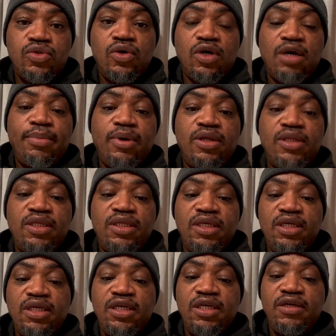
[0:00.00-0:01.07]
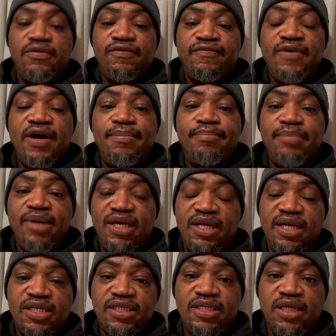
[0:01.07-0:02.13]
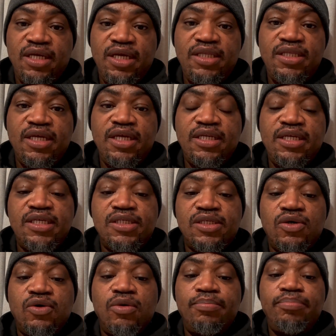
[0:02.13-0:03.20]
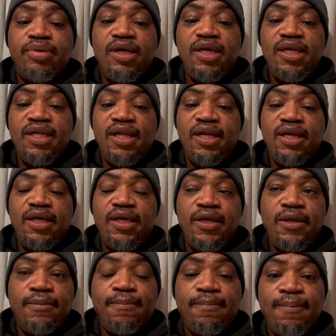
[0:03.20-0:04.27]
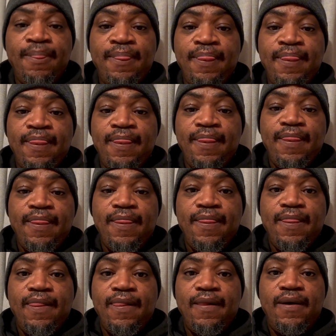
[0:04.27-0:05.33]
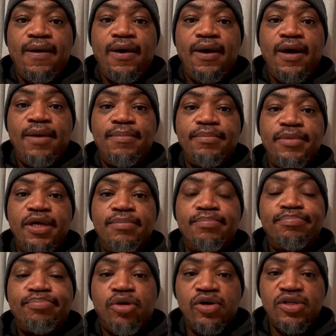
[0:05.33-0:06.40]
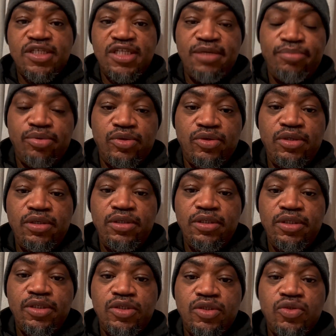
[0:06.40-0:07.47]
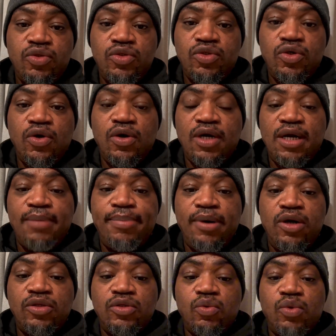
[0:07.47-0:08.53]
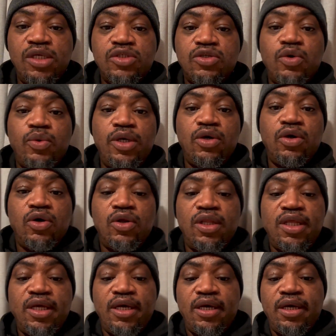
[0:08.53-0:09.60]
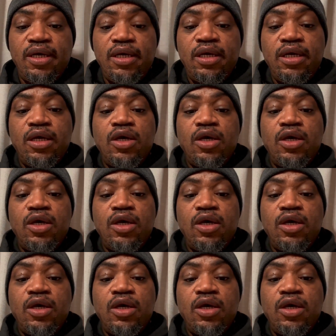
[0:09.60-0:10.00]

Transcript: talk about the farm matters, it is completely impossible to talk about what's going on there